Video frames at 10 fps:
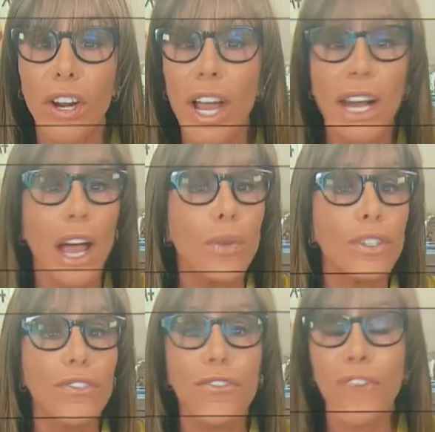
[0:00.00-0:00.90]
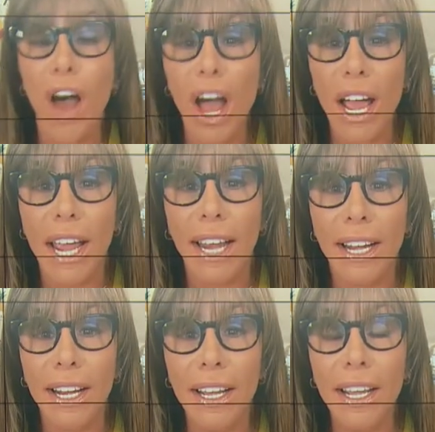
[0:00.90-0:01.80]
and I was fine.
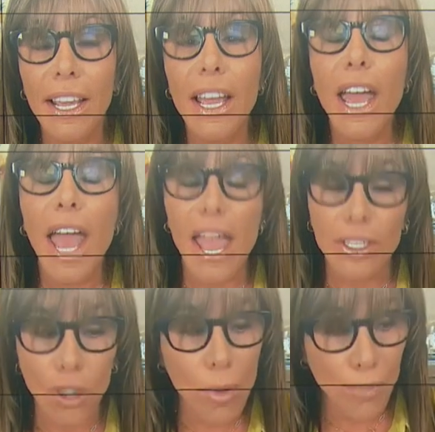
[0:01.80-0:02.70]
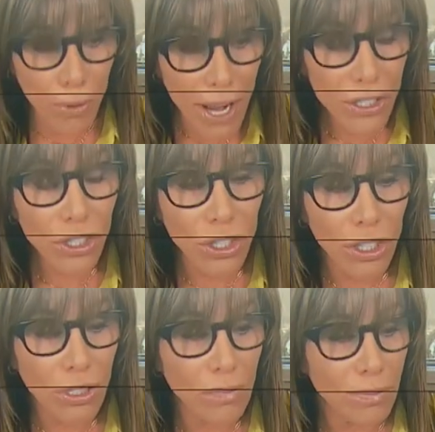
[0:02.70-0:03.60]
And so I pressed
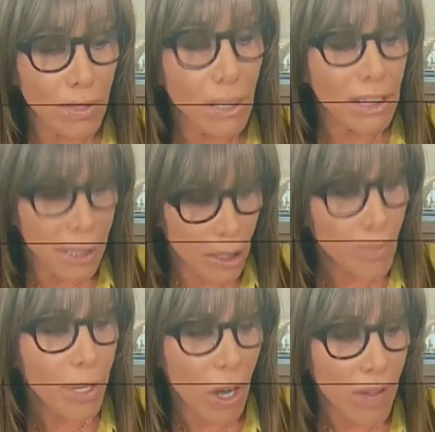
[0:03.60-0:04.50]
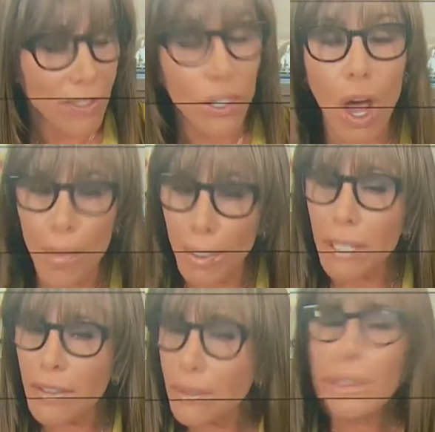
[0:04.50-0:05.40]
her a little bit on the topic,
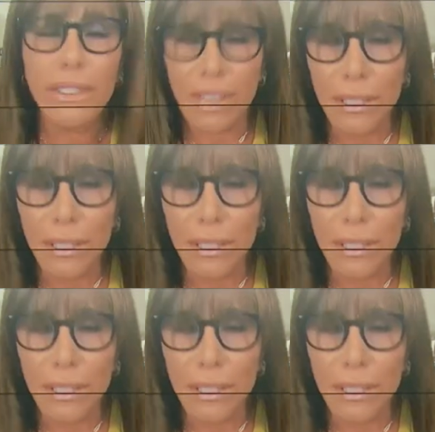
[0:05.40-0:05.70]
you